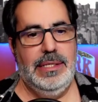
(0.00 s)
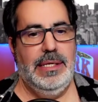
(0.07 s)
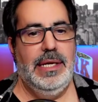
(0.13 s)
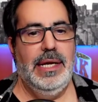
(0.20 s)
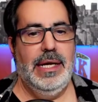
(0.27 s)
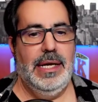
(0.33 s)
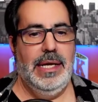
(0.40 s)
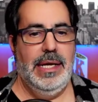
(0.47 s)

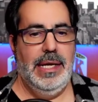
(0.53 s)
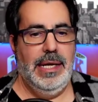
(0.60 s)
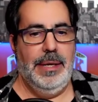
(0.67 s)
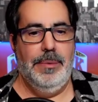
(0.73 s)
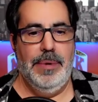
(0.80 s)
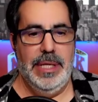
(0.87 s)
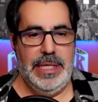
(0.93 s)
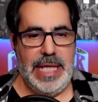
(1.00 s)

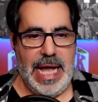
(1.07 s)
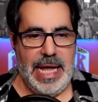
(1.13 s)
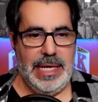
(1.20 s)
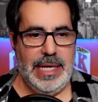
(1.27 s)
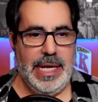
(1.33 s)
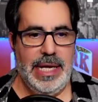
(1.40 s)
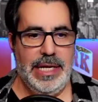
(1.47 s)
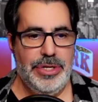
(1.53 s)
With that,
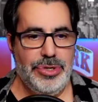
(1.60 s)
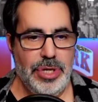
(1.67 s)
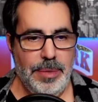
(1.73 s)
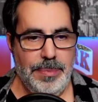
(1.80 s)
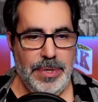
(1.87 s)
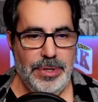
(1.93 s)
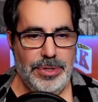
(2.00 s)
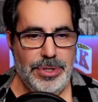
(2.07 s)
I
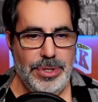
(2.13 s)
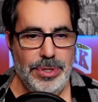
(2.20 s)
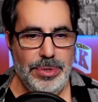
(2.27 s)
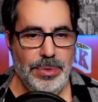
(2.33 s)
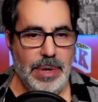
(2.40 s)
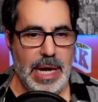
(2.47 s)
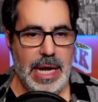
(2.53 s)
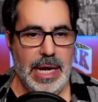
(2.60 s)
attribute
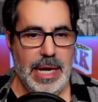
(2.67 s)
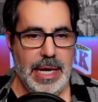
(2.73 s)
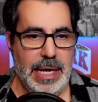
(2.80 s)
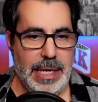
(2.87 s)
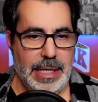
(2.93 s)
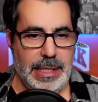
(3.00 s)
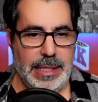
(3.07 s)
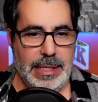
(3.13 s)
to,
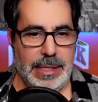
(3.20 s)
I